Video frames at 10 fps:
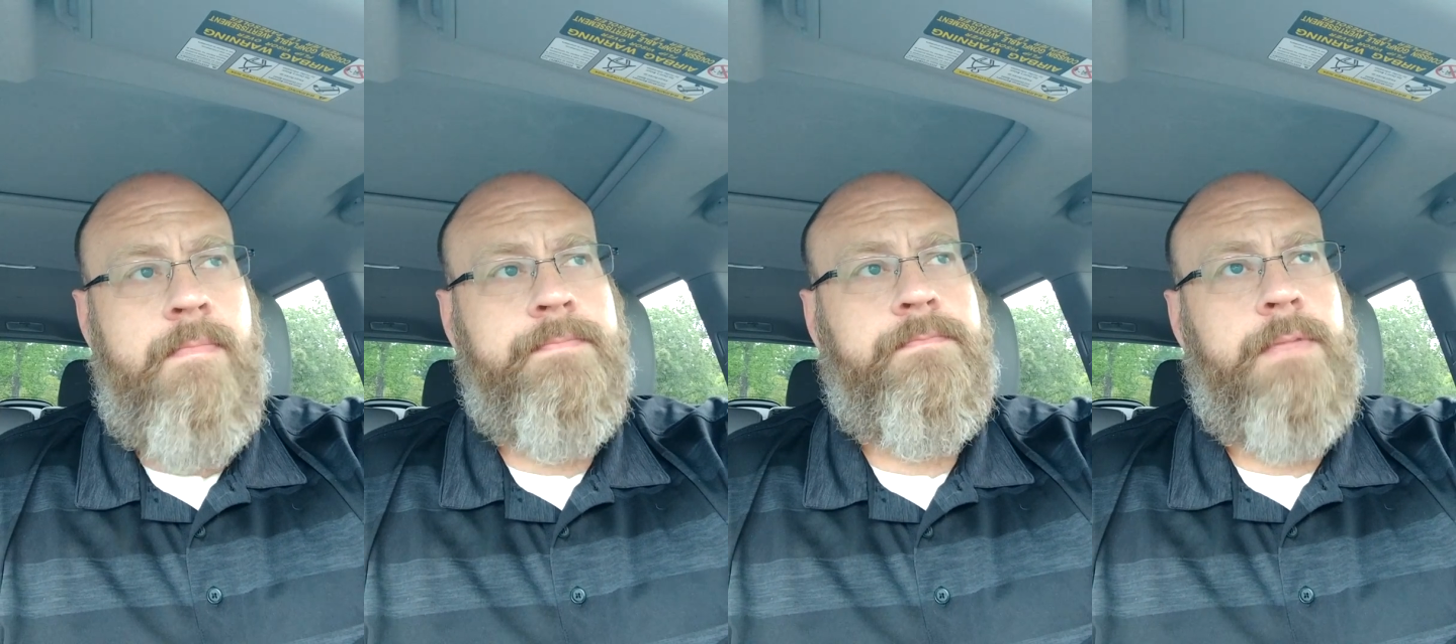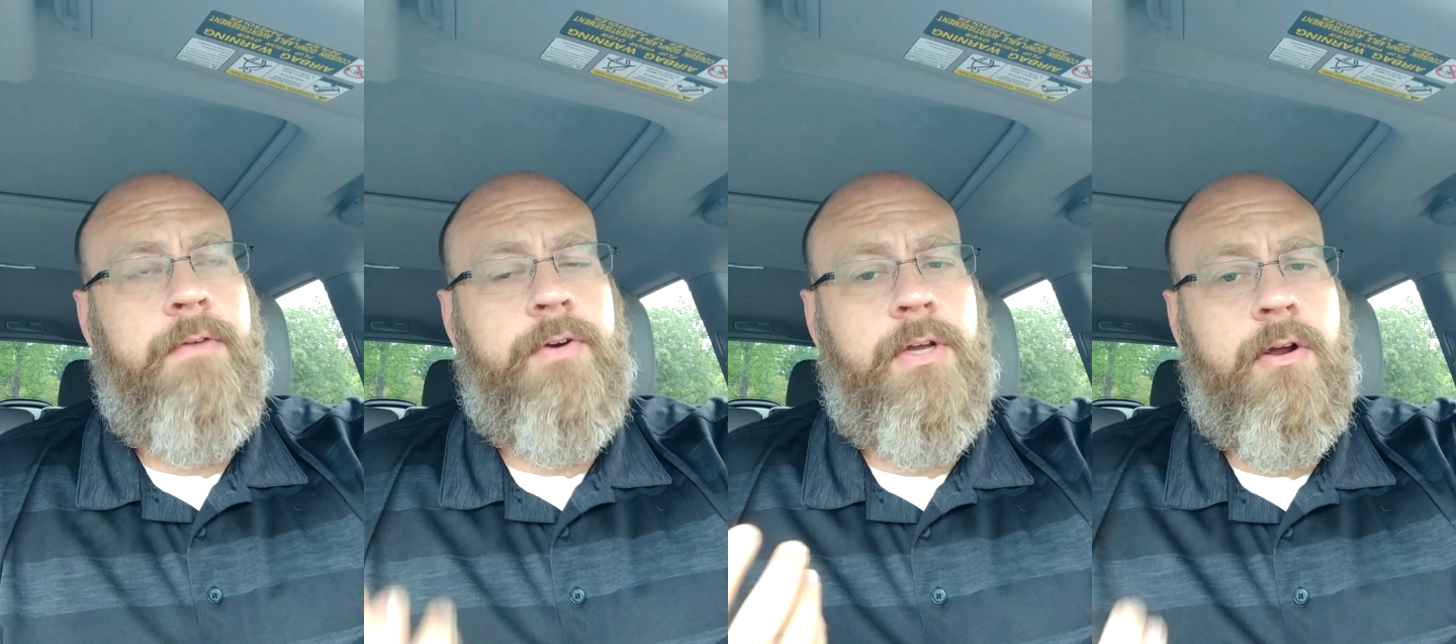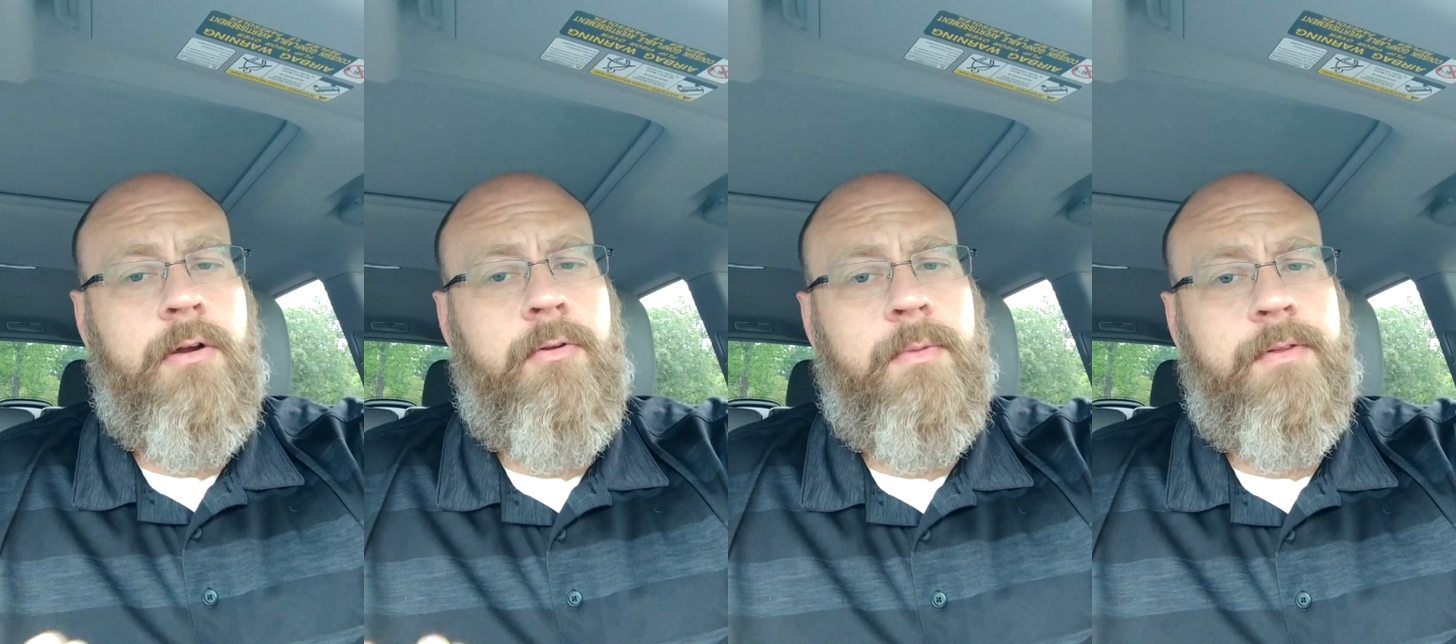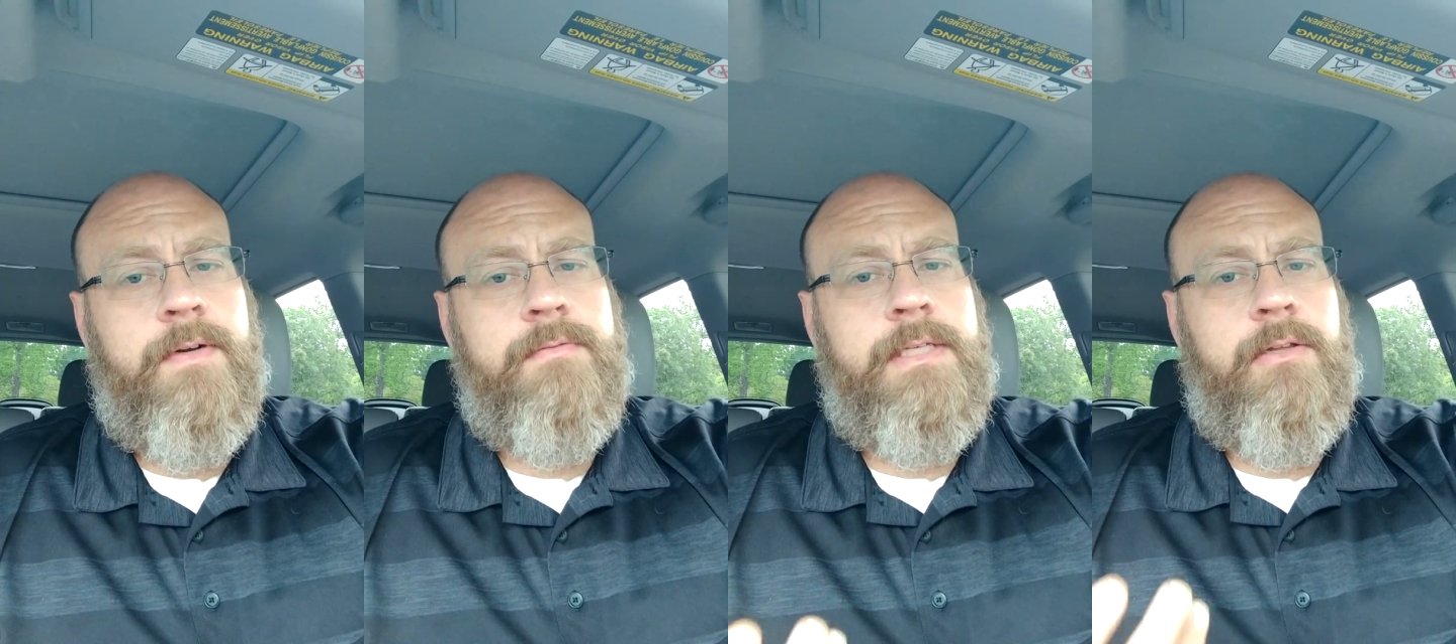if you're talking to them on the phone,
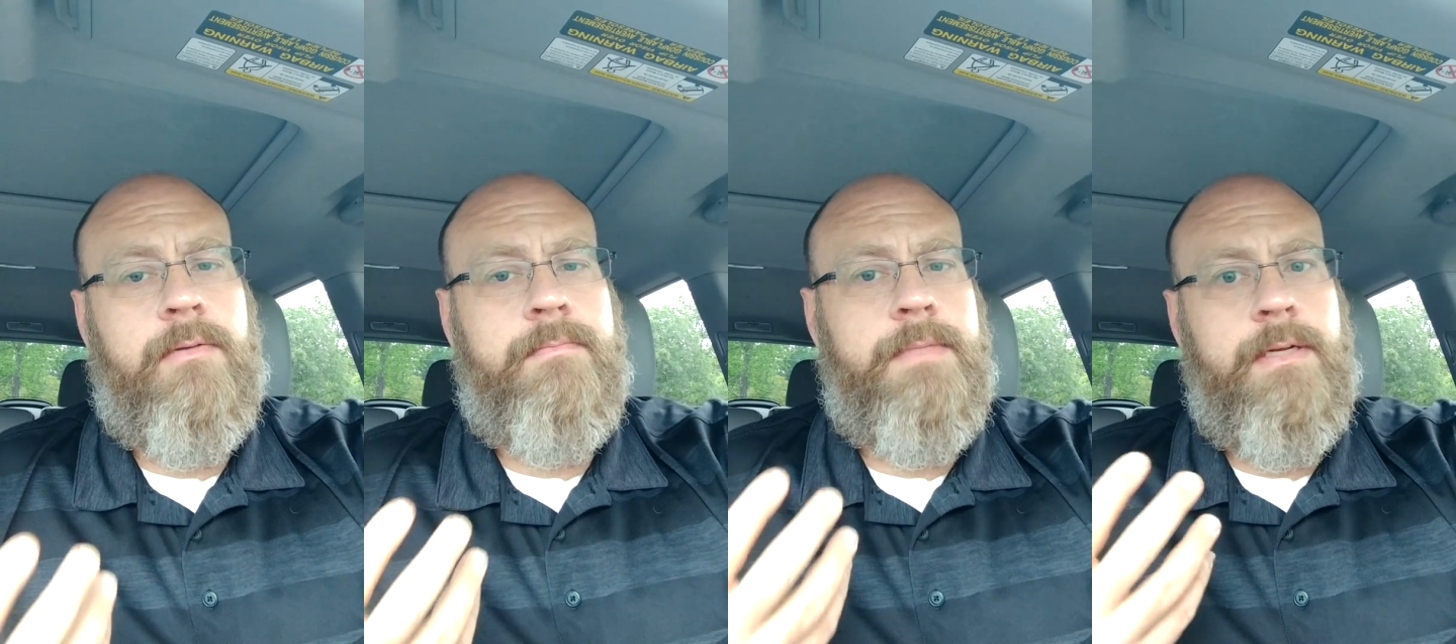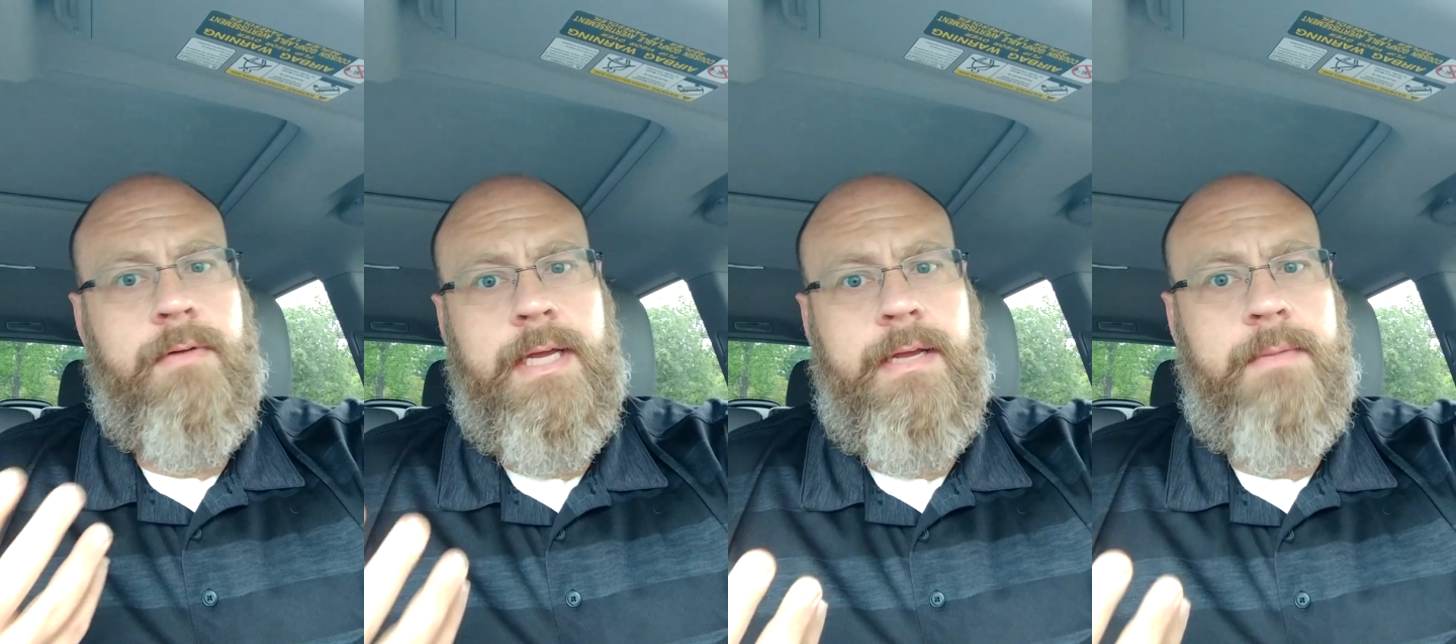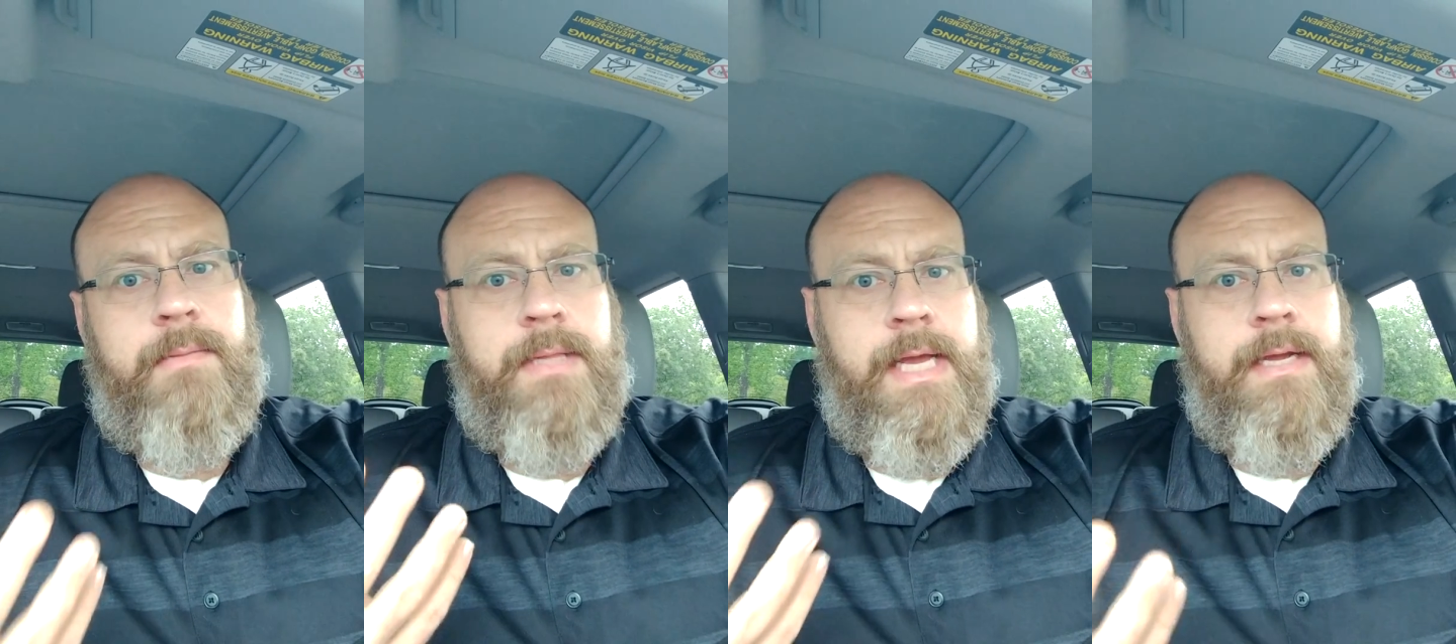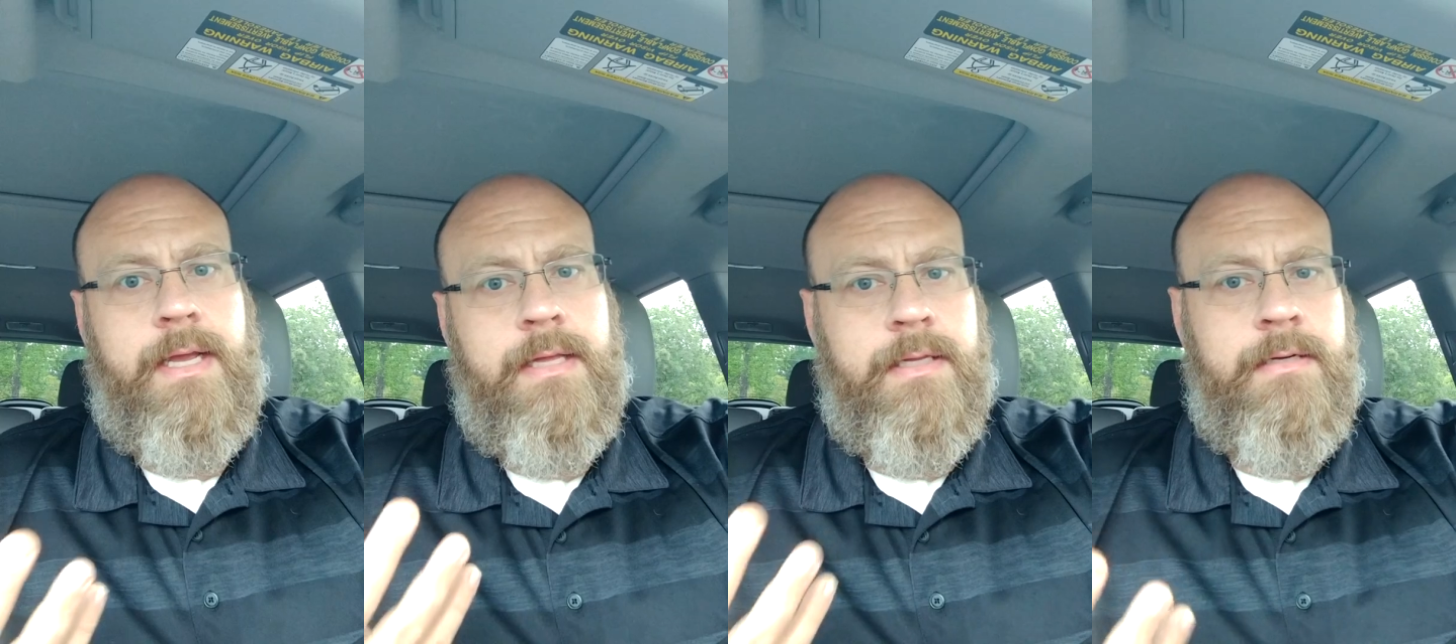tell them, hey, I'm in a black
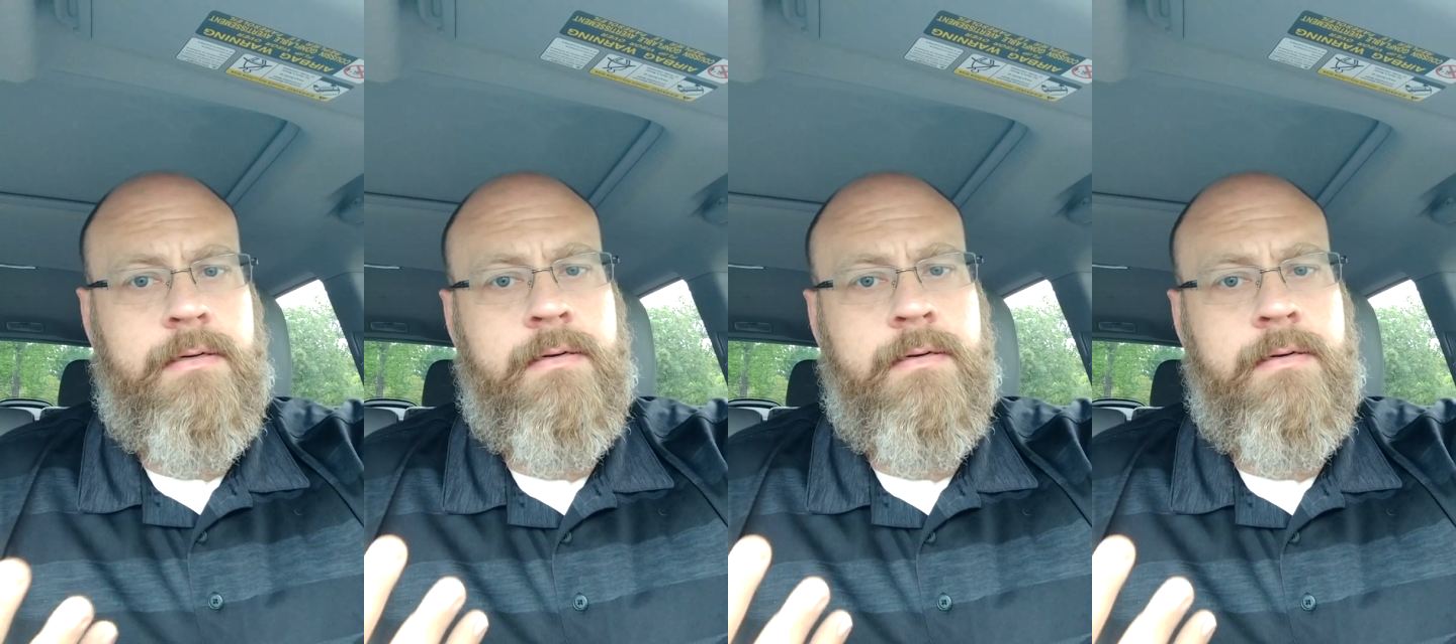Highlander,